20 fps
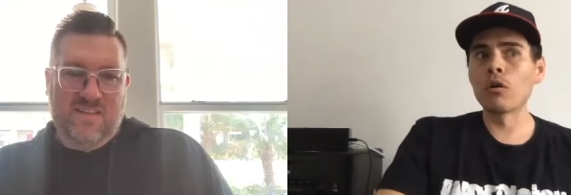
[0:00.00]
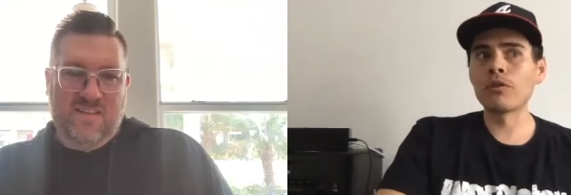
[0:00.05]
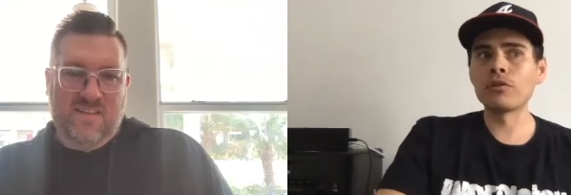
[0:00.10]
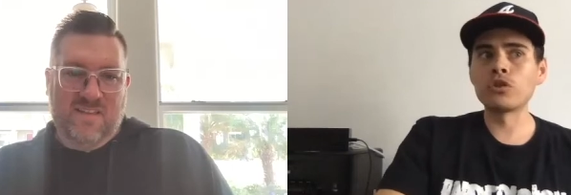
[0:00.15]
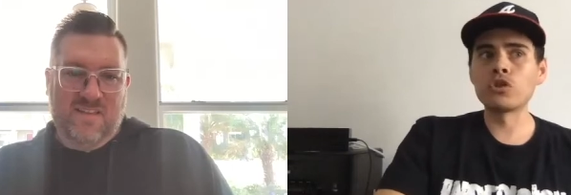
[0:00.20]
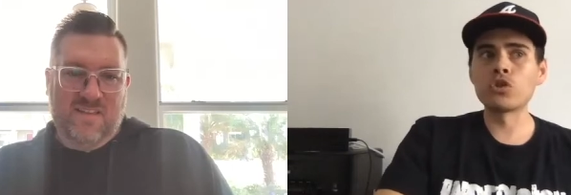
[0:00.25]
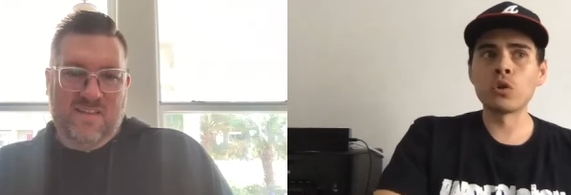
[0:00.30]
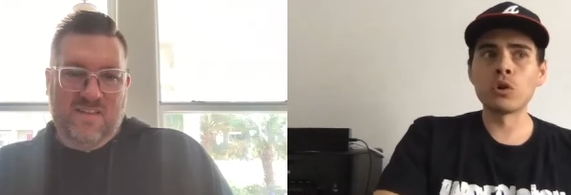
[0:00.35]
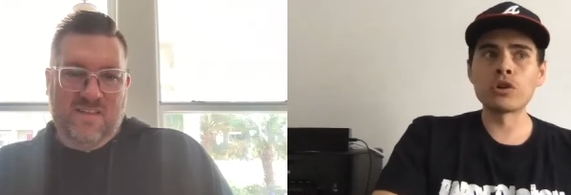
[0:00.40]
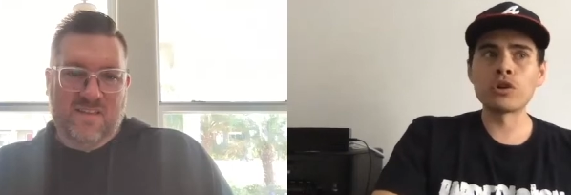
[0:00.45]

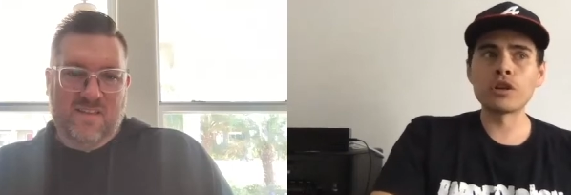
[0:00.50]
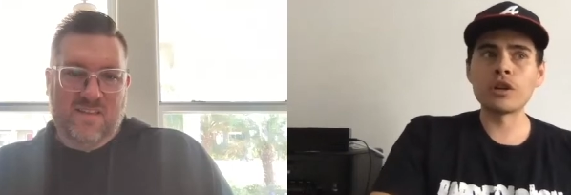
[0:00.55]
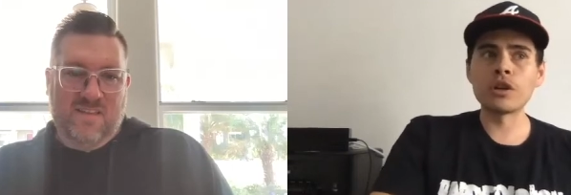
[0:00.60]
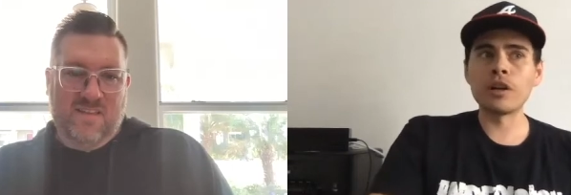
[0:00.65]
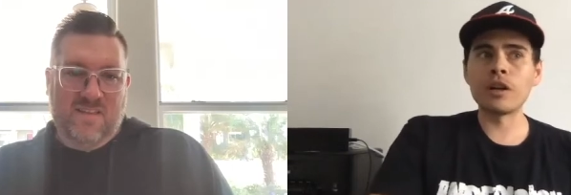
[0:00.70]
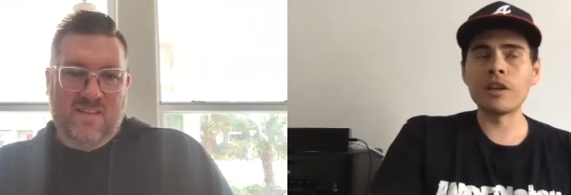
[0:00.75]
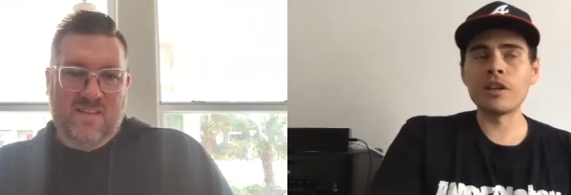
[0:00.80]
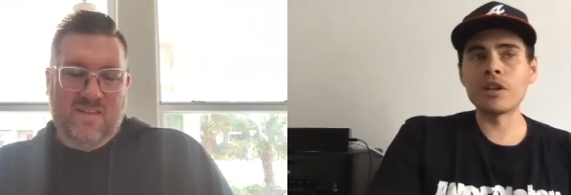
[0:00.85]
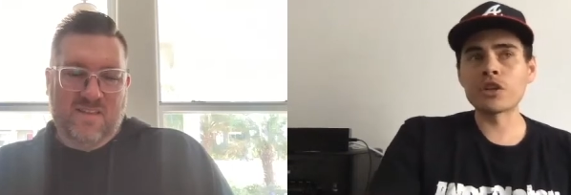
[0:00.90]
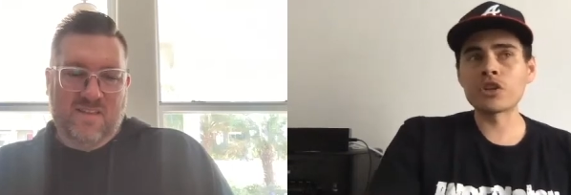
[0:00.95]
Speaker 1: Georgia
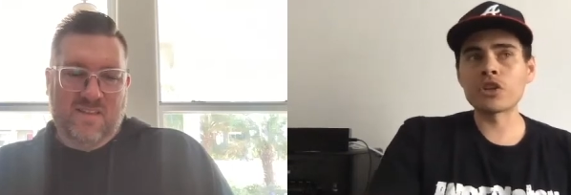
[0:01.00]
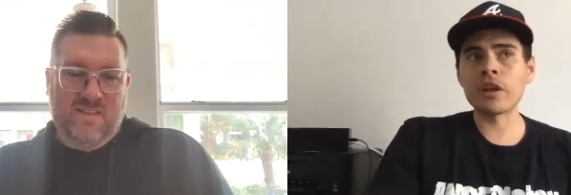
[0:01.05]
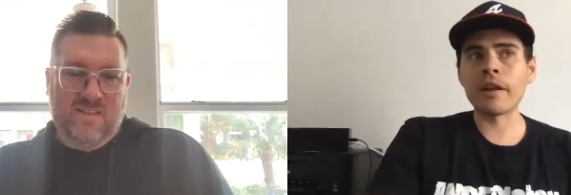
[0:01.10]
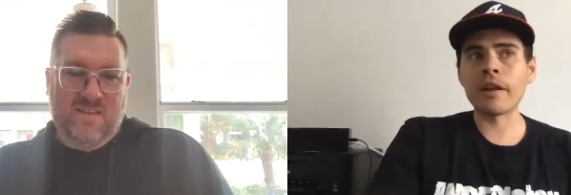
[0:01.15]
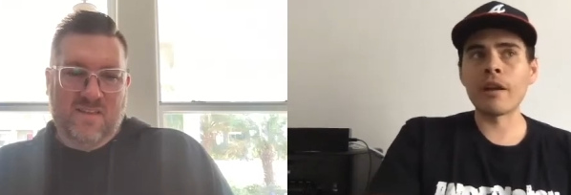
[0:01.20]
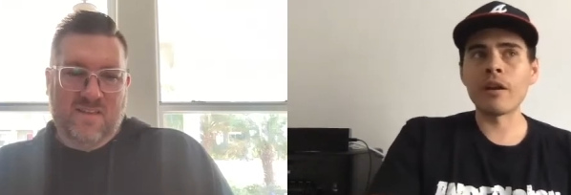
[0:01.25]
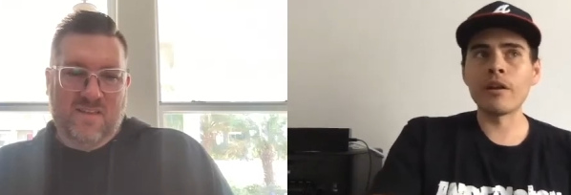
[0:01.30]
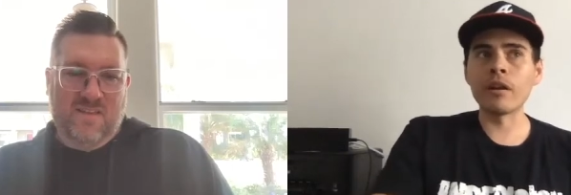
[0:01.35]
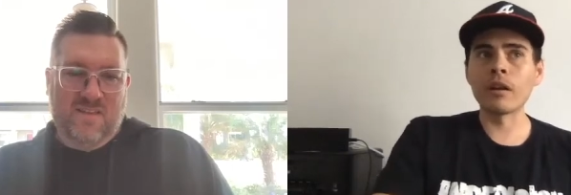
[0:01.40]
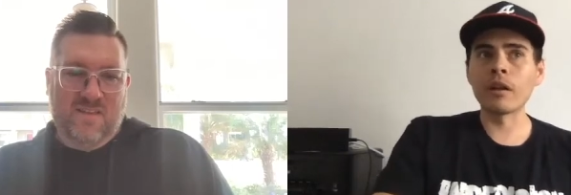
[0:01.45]
ish
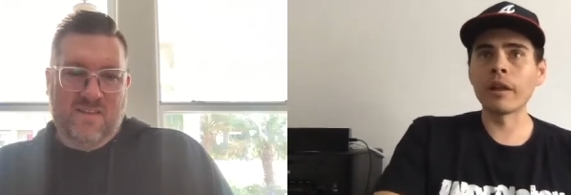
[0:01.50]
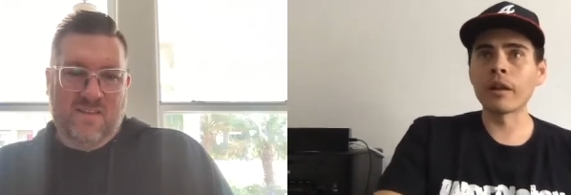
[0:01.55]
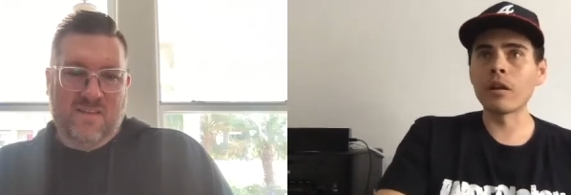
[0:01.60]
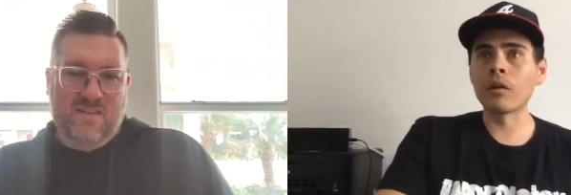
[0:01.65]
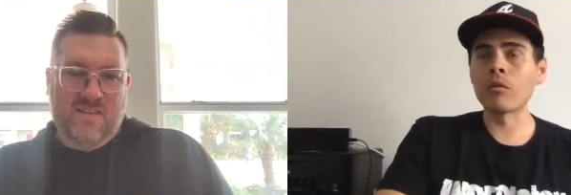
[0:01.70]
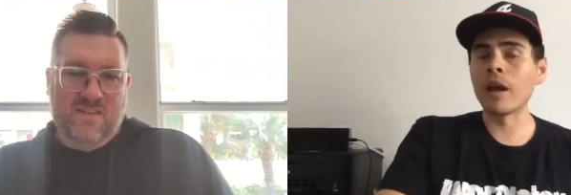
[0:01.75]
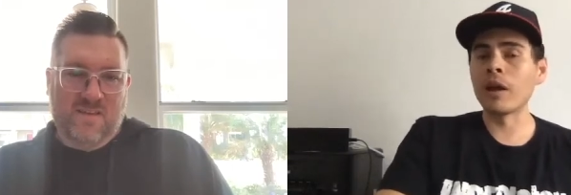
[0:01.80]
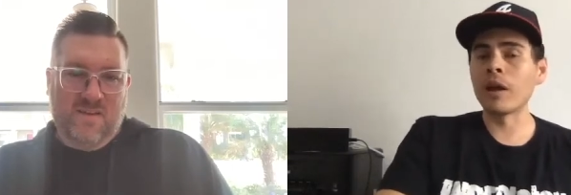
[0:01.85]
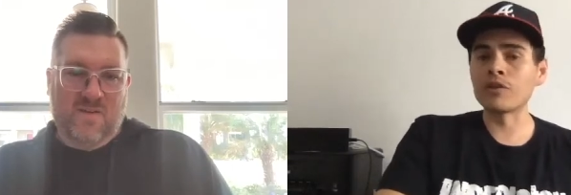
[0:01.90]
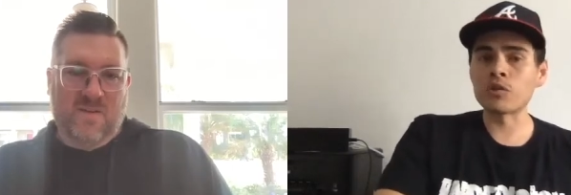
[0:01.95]
area, like
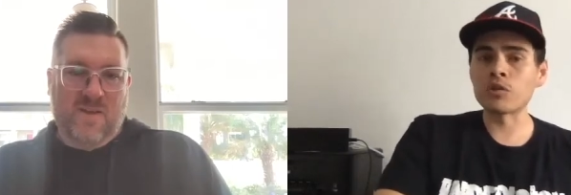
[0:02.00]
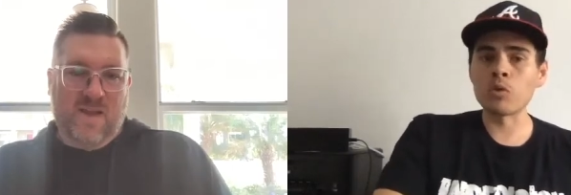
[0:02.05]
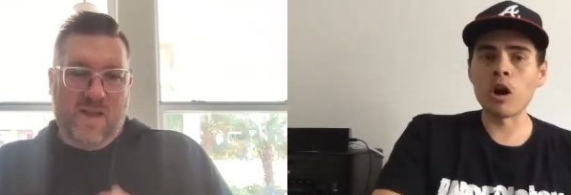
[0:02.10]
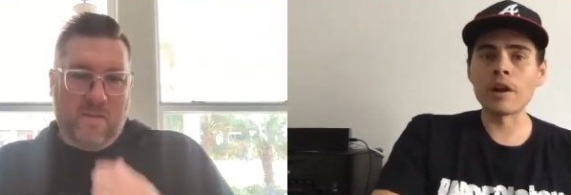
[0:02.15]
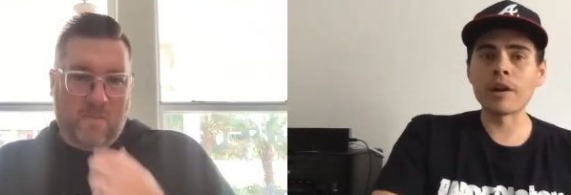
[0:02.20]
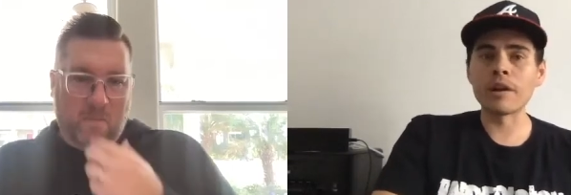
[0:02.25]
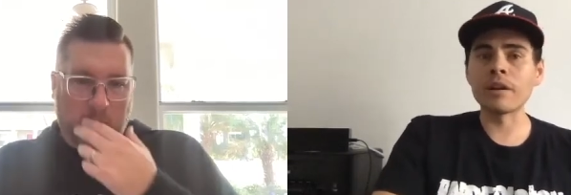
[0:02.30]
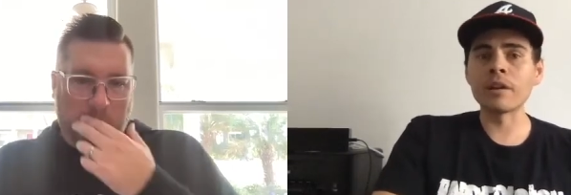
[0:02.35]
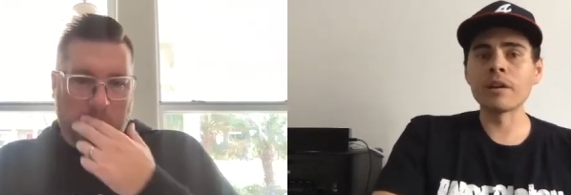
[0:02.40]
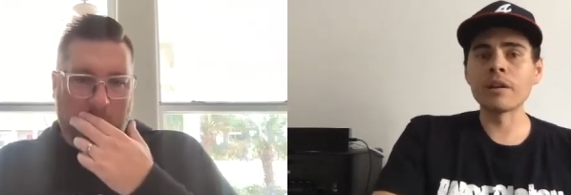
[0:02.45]
around
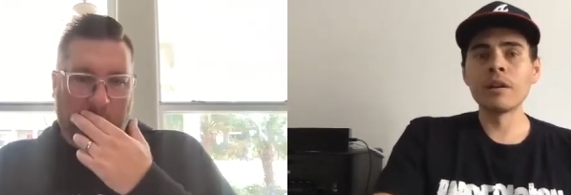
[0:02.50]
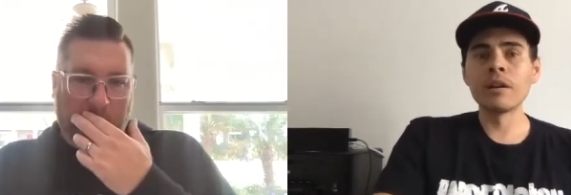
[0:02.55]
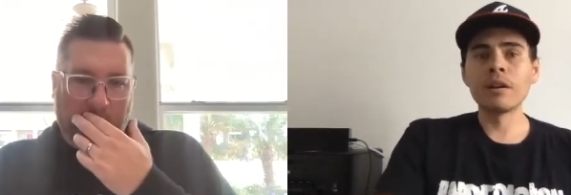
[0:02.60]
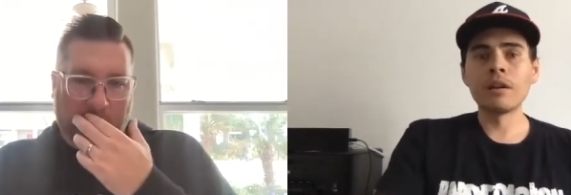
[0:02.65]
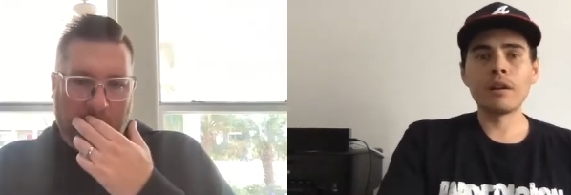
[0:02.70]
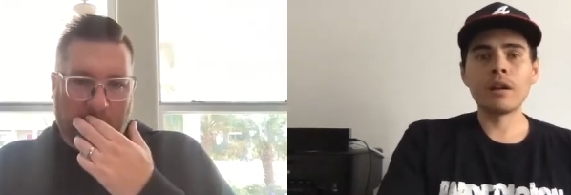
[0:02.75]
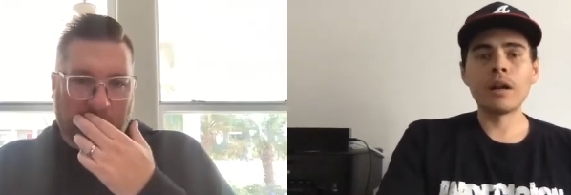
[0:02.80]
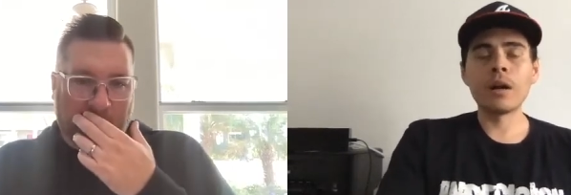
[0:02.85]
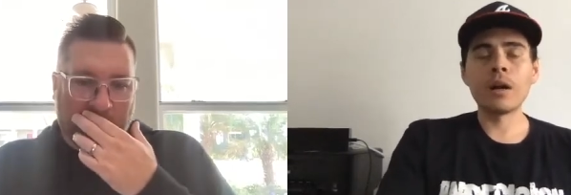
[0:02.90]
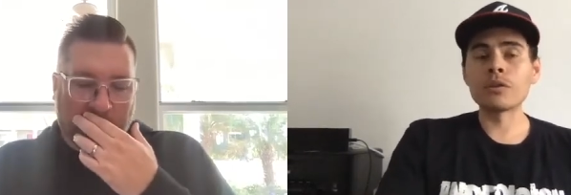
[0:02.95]
Suwanee.
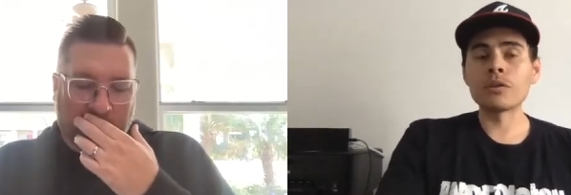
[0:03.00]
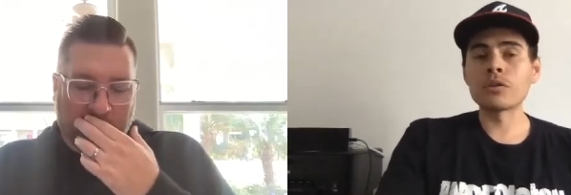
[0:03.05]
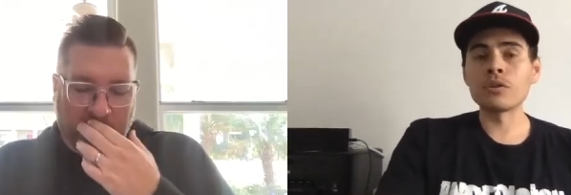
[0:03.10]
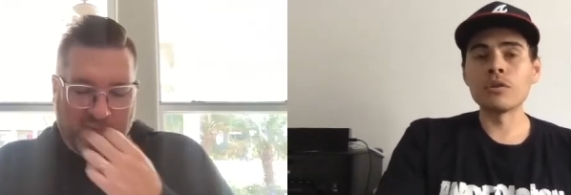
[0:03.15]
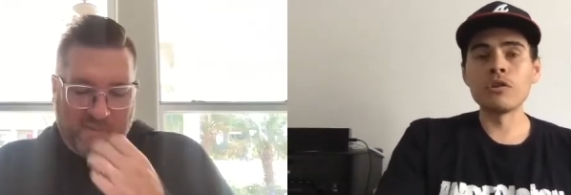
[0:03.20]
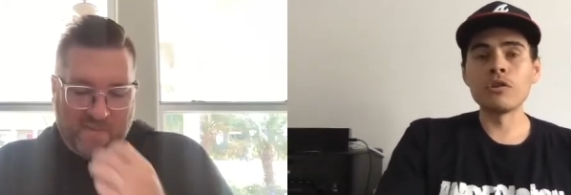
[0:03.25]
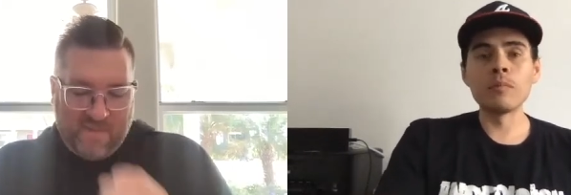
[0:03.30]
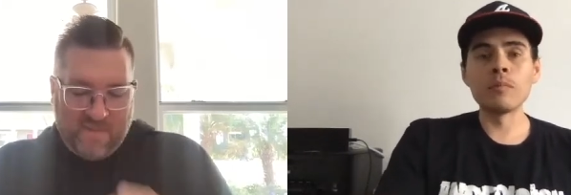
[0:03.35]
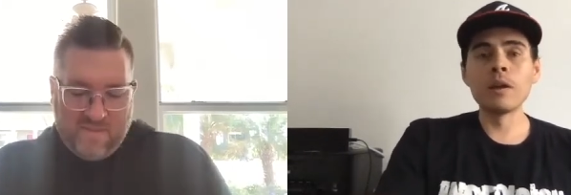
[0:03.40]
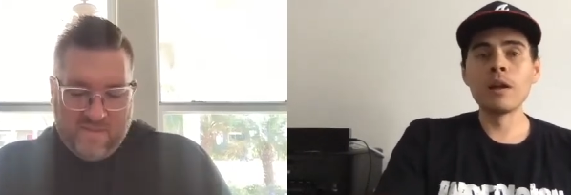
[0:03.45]
Yeah. I'd assume